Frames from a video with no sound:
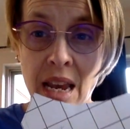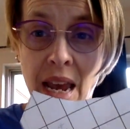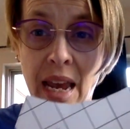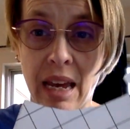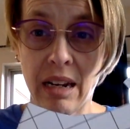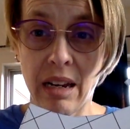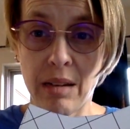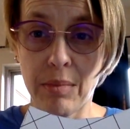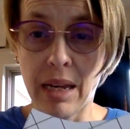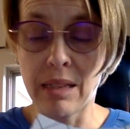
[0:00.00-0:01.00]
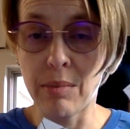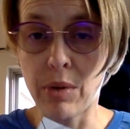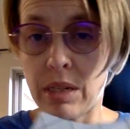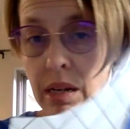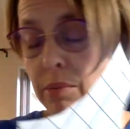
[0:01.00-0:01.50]
And at some
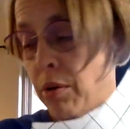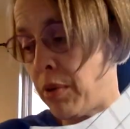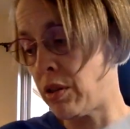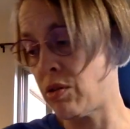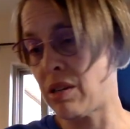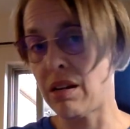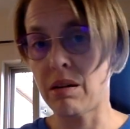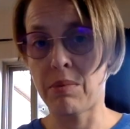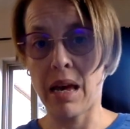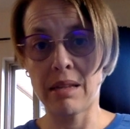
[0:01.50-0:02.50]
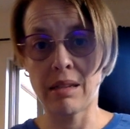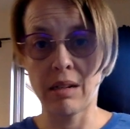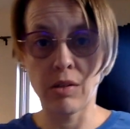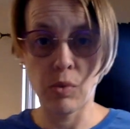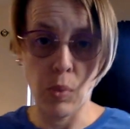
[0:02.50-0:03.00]
point in time, I'll put those on the plastic
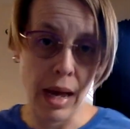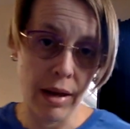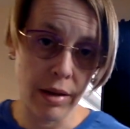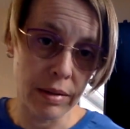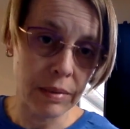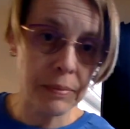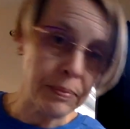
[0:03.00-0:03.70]
as well.